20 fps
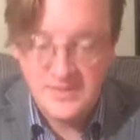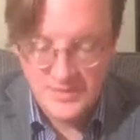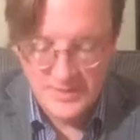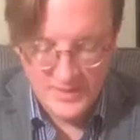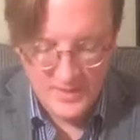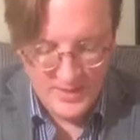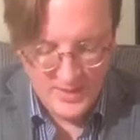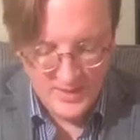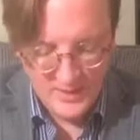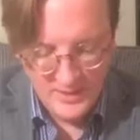
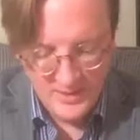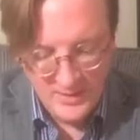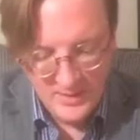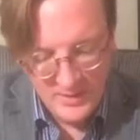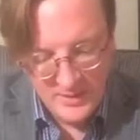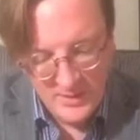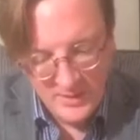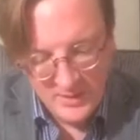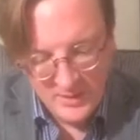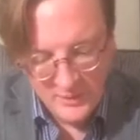today,
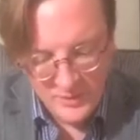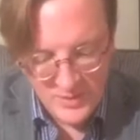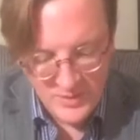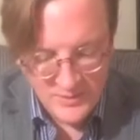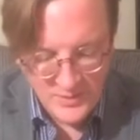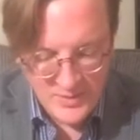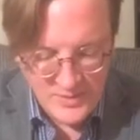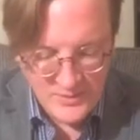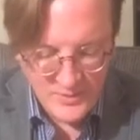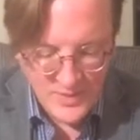
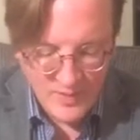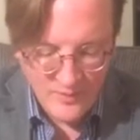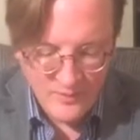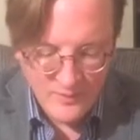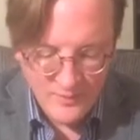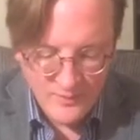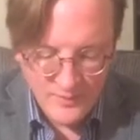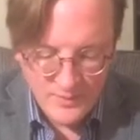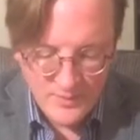which means we have